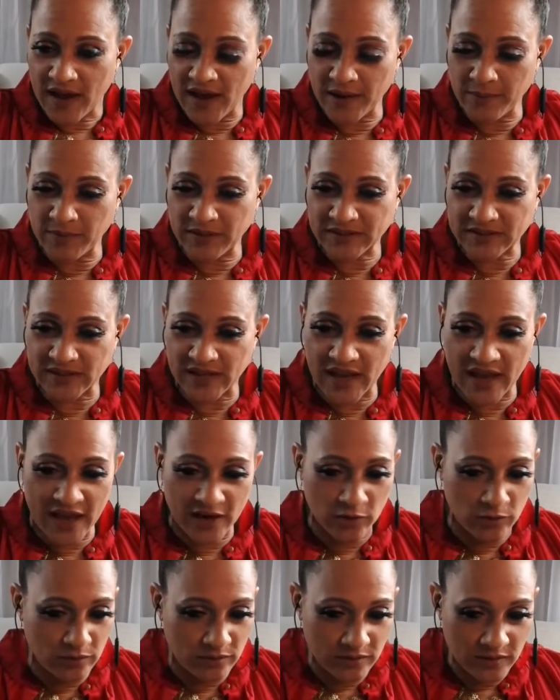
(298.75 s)
Hey, Miss
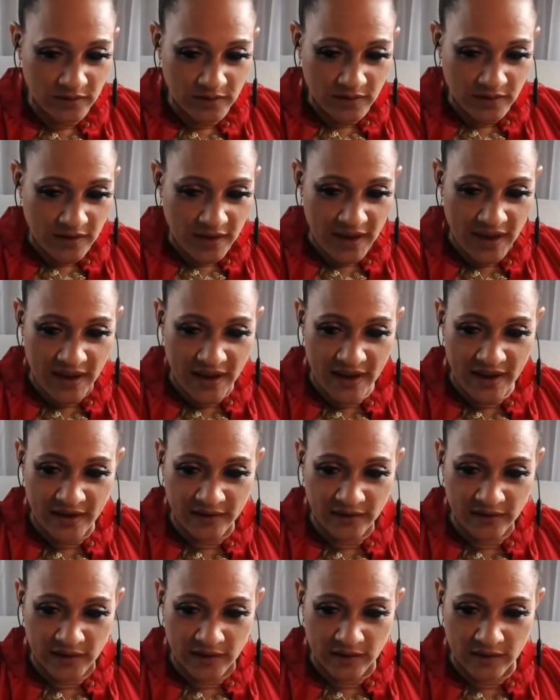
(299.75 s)
Seattle.
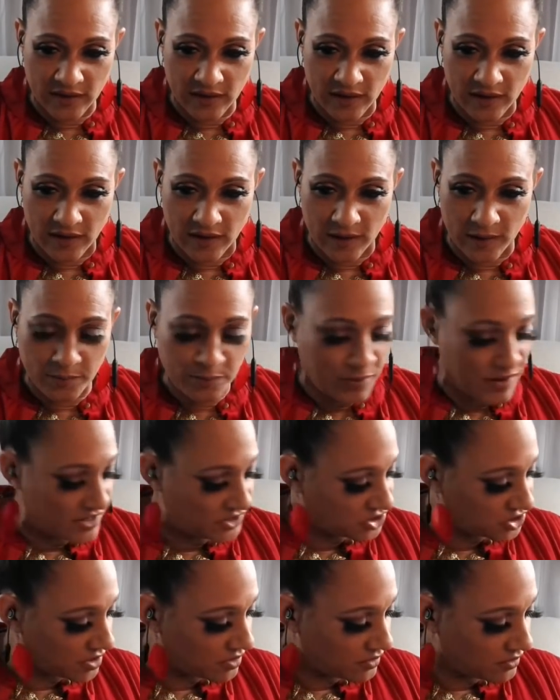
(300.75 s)
Ann and
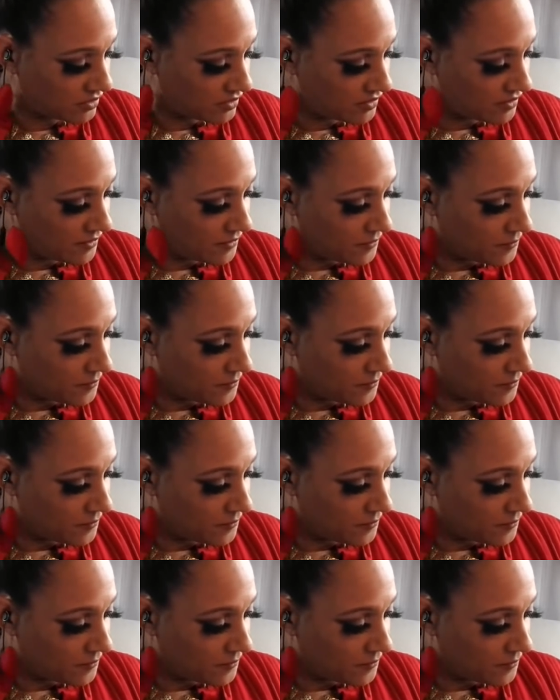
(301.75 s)
Pesha.